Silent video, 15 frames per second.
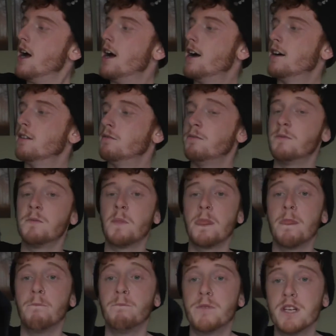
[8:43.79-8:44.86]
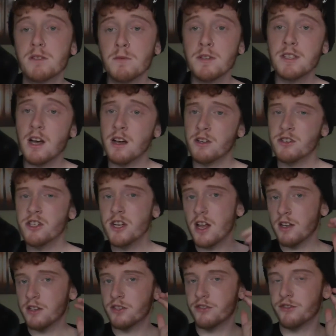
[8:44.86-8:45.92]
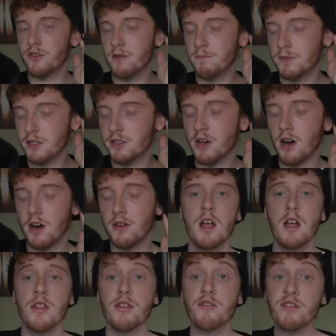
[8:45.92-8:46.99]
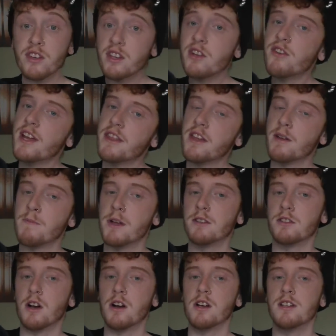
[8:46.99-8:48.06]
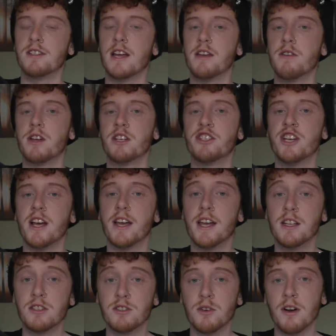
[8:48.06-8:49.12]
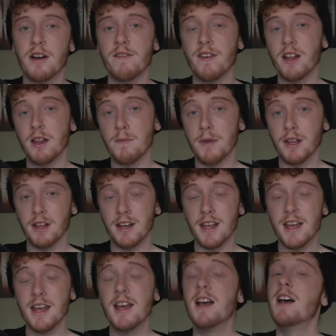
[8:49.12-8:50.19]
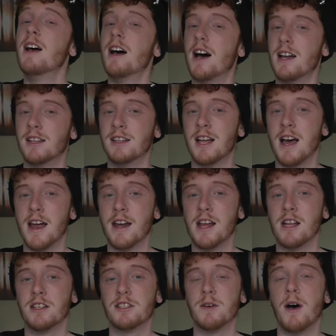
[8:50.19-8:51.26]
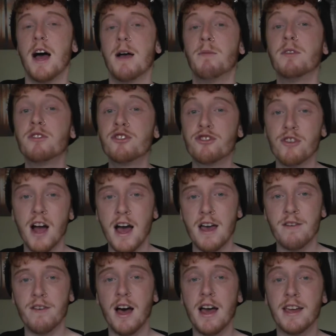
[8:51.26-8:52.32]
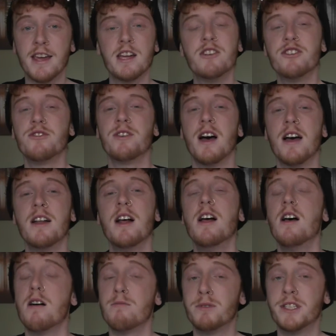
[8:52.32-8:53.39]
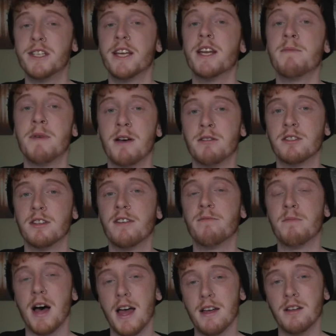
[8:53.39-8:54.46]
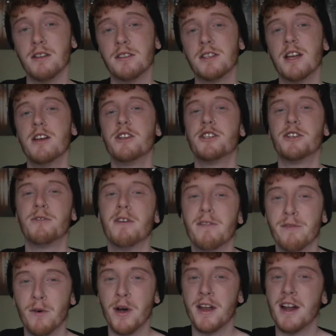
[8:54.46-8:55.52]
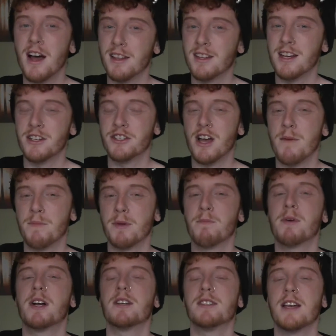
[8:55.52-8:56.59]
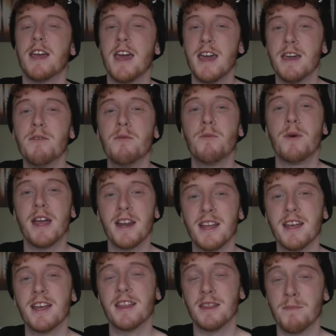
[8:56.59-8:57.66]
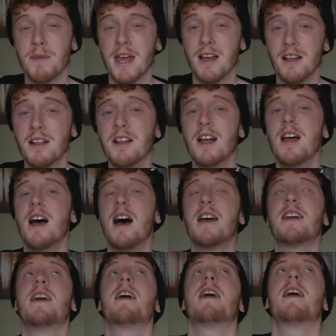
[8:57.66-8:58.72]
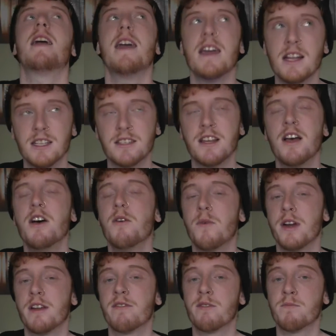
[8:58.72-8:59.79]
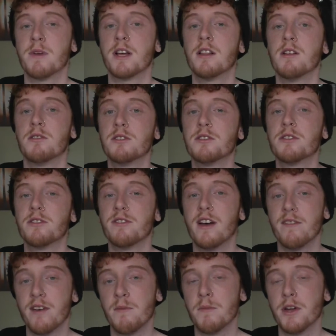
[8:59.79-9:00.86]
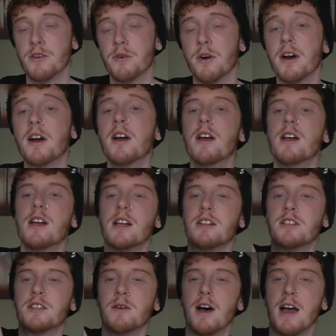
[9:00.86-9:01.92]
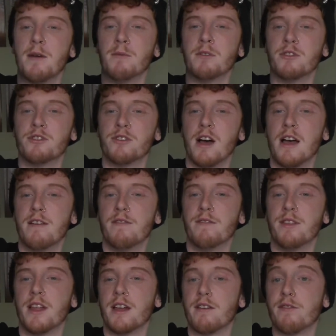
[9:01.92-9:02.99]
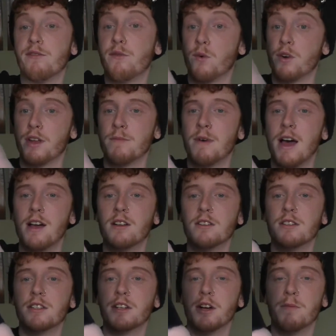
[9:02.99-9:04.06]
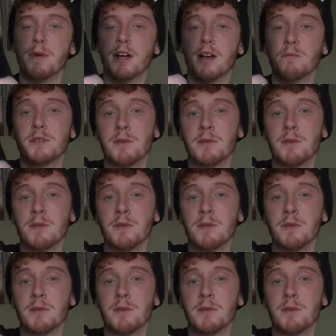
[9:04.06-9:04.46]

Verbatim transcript: Um, this was $100 from Zara. The really great thing about Zara is that you can check in-store availability online. And so I will drive, I kid you not, obscene amounts of miles to avoid online shopping because I hate waiting in the mail. I hate waiting for my clothes to arrive at my door. And so I will drive like 40 miles to go pick up